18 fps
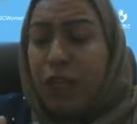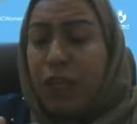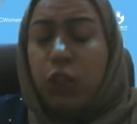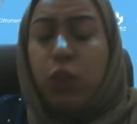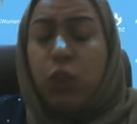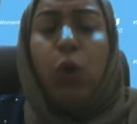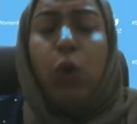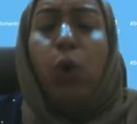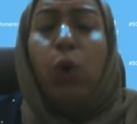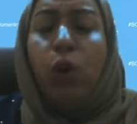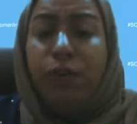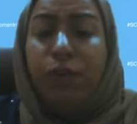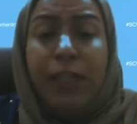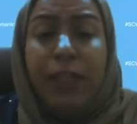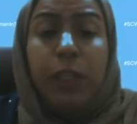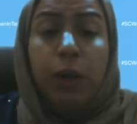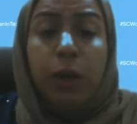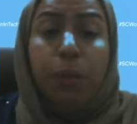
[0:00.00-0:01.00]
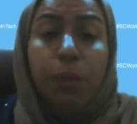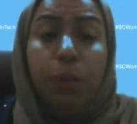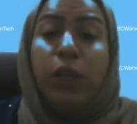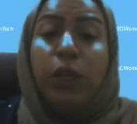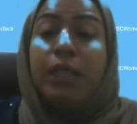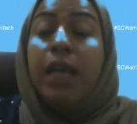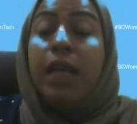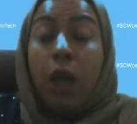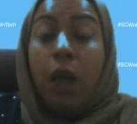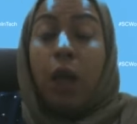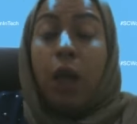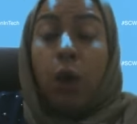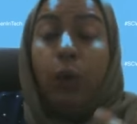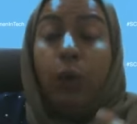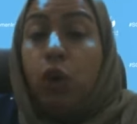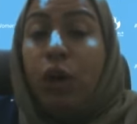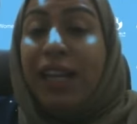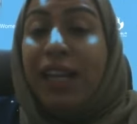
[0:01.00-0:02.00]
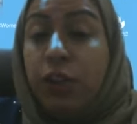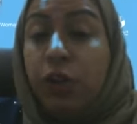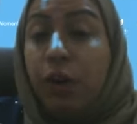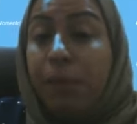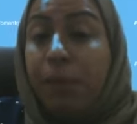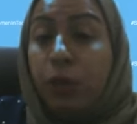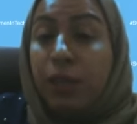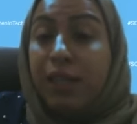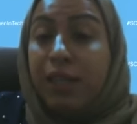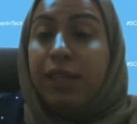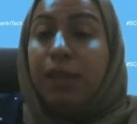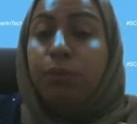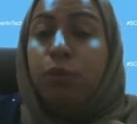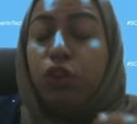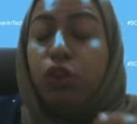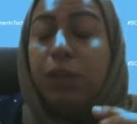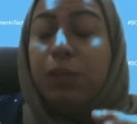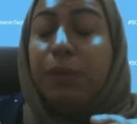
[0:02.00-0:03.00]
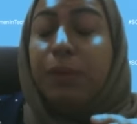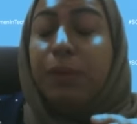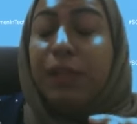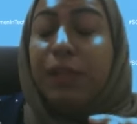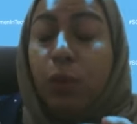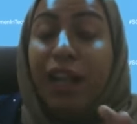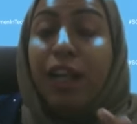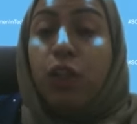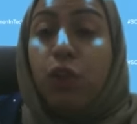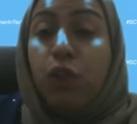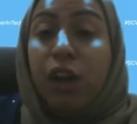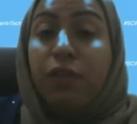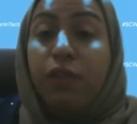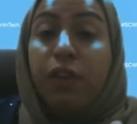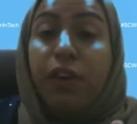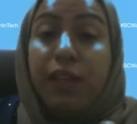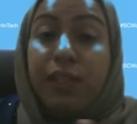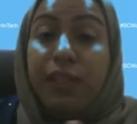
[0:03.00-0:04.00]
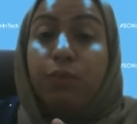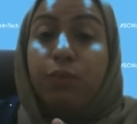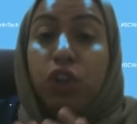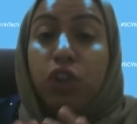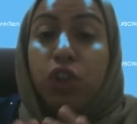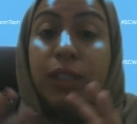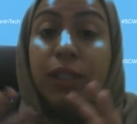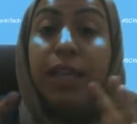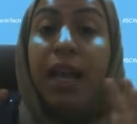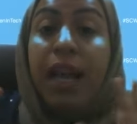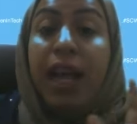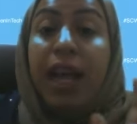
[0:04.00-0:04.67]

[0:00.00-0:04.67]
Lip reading: So all of these components, we'll talk later about assumptions, but I would like to cover assumptions